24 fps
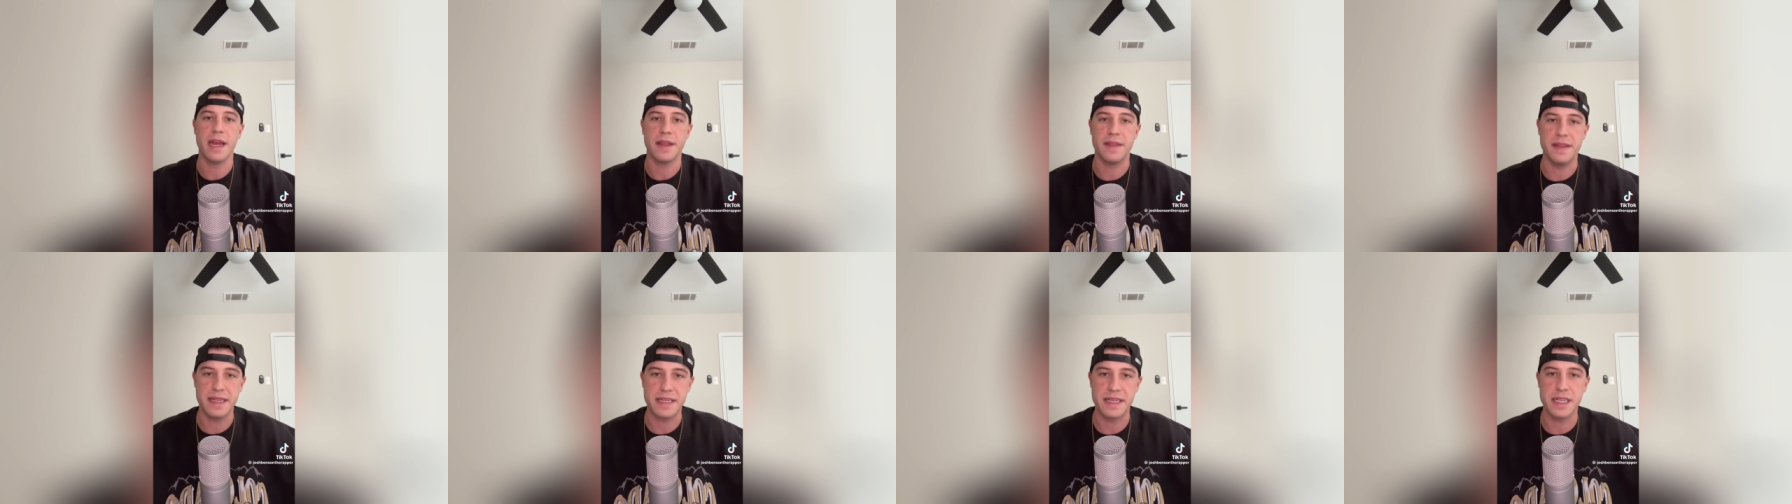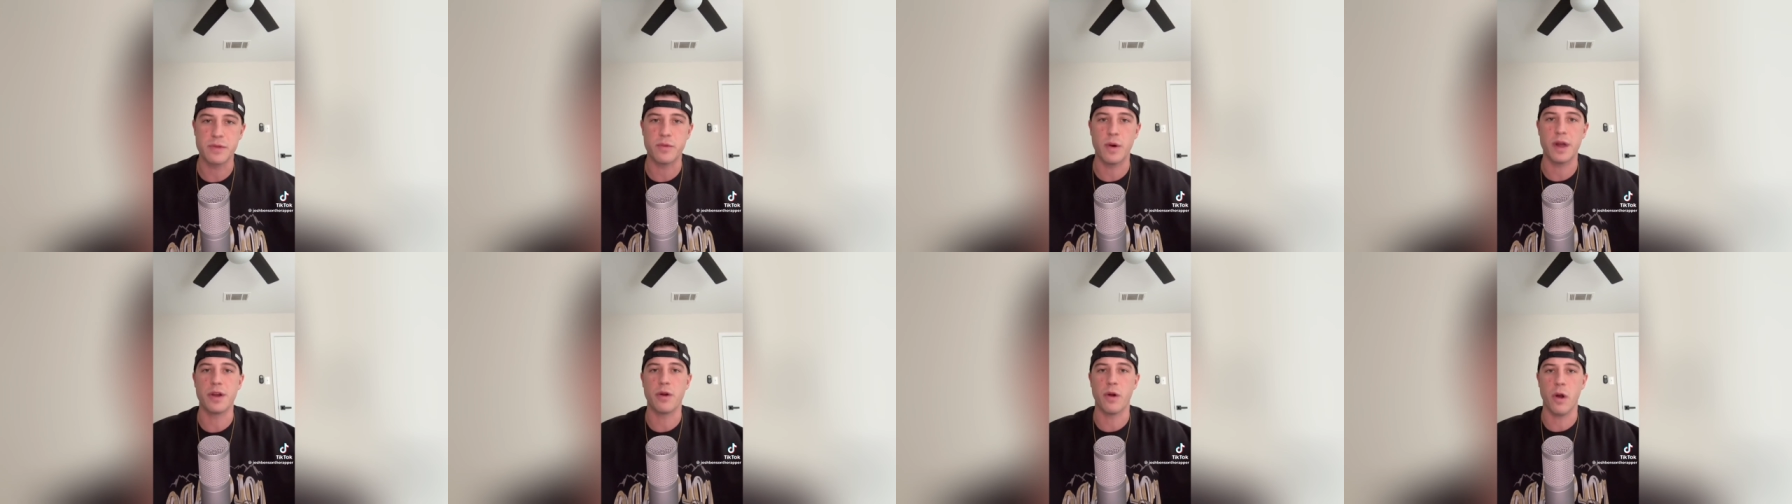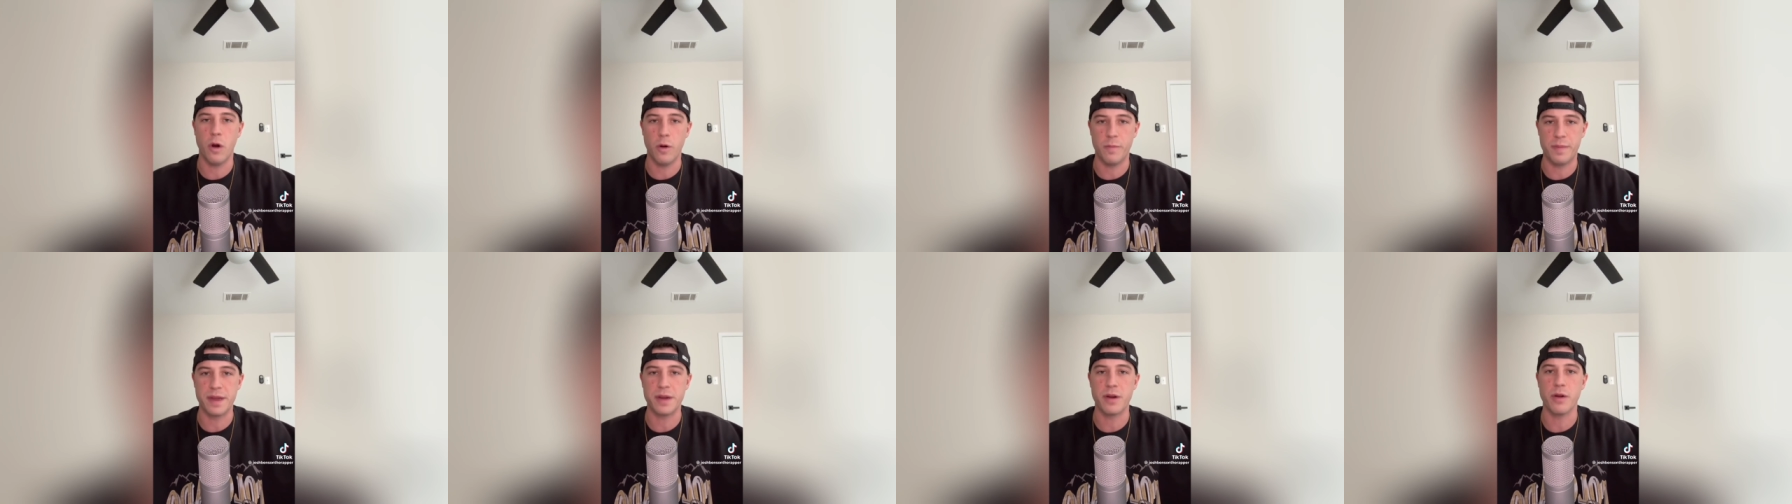this is what you're
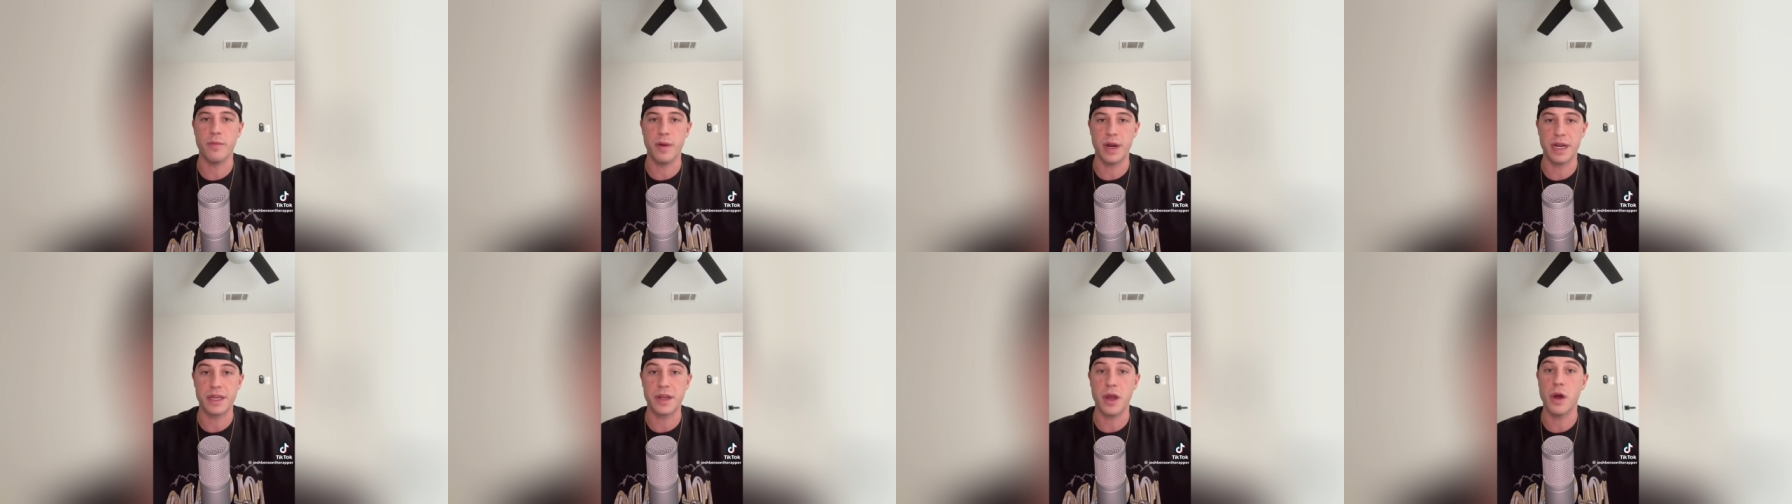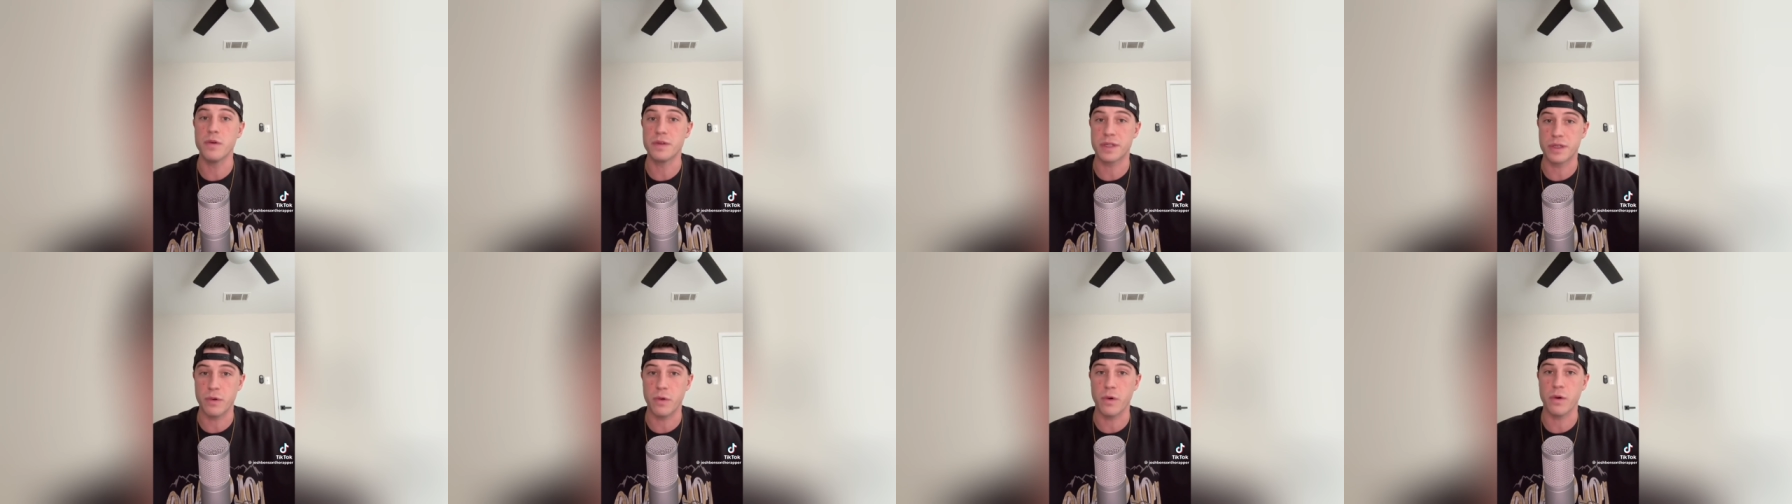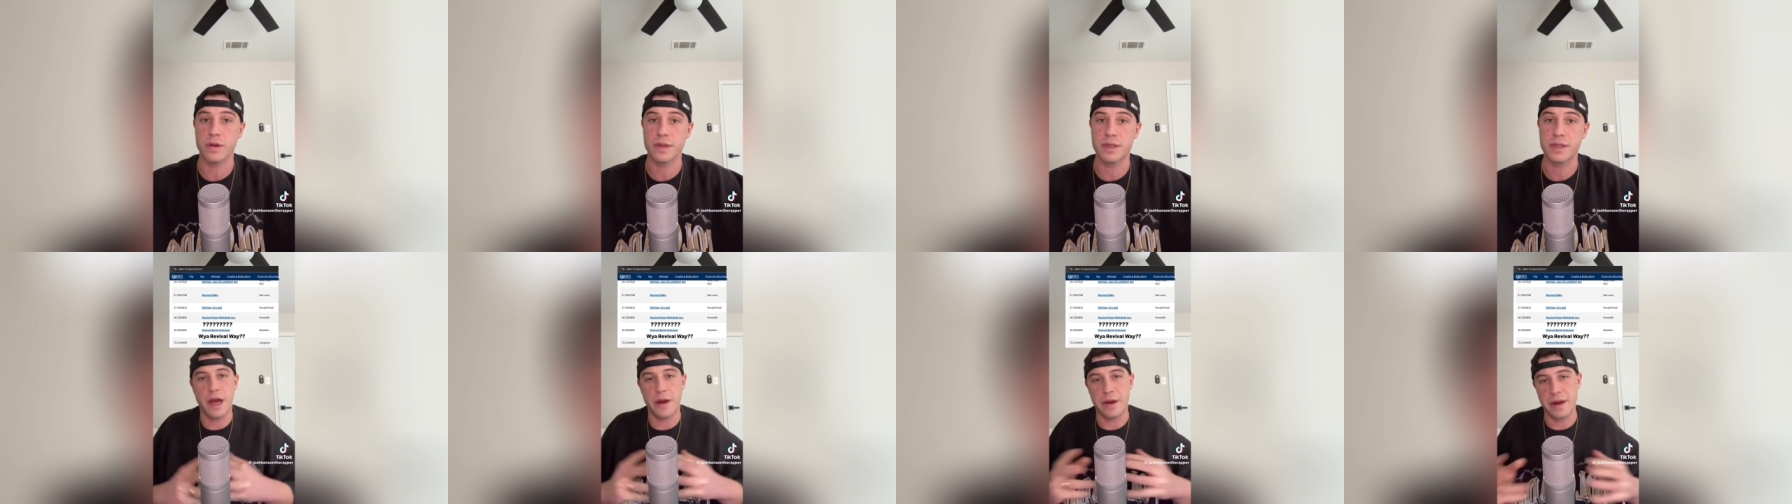hoping your money goes
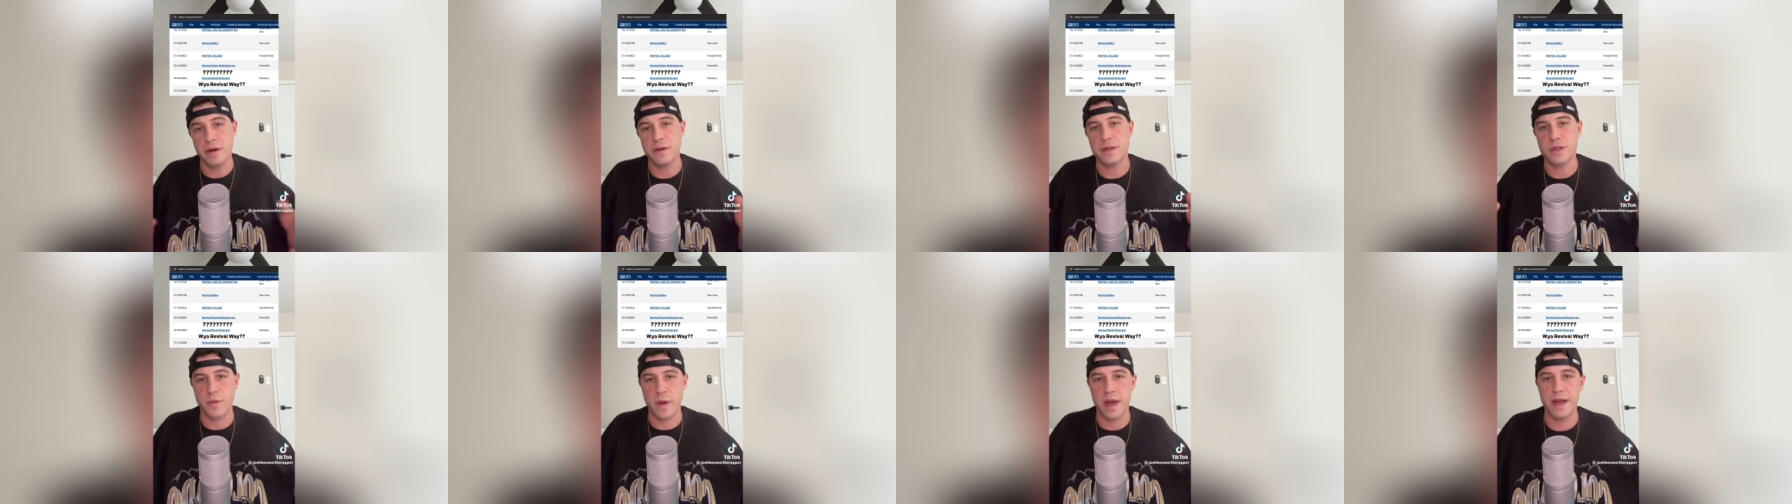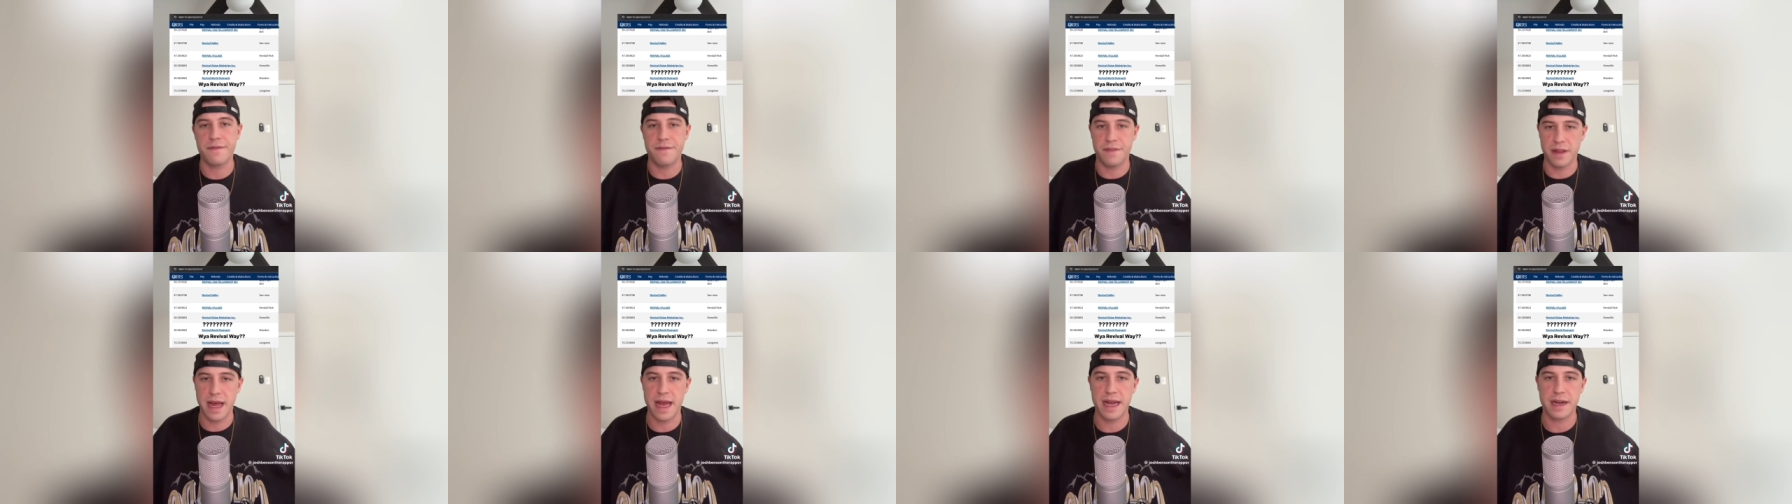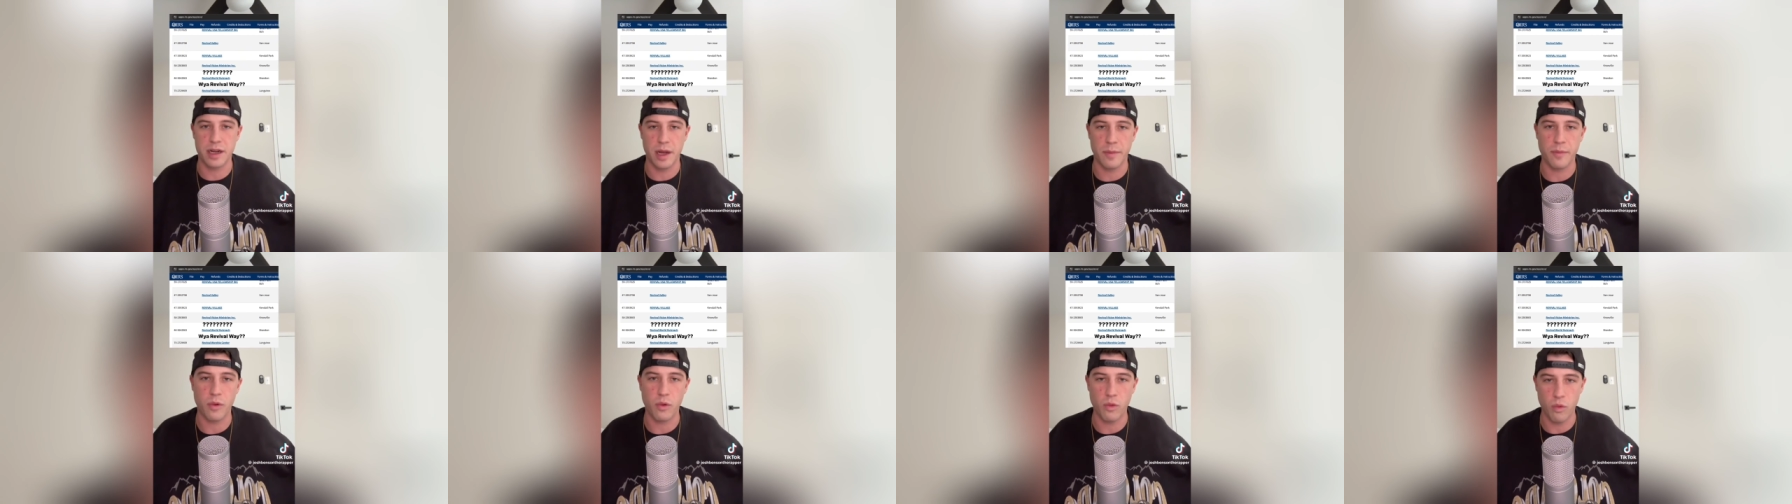towards. Now here's red flag
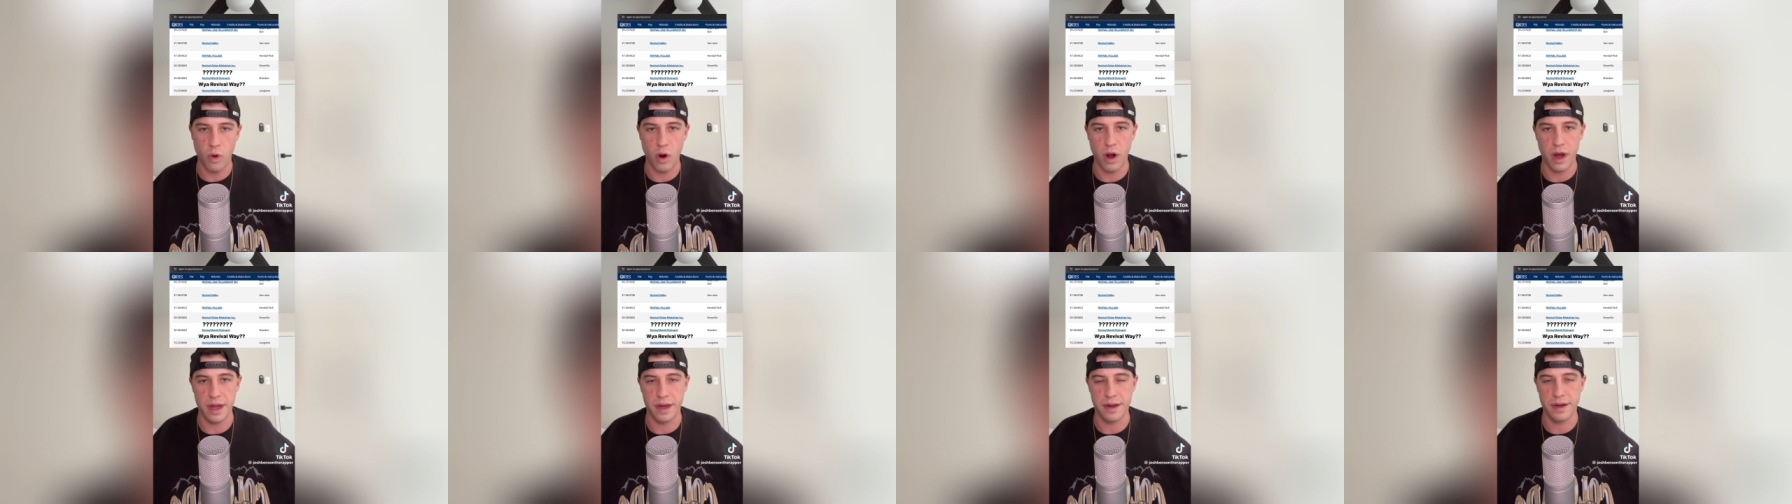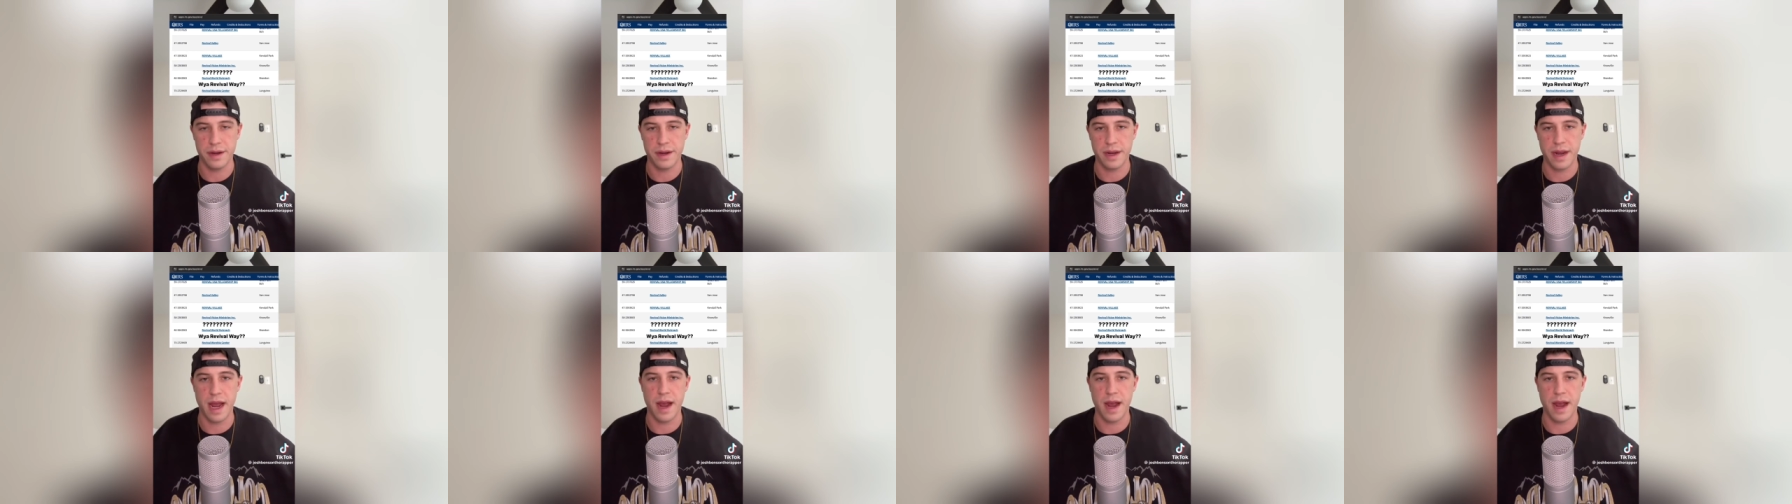number one.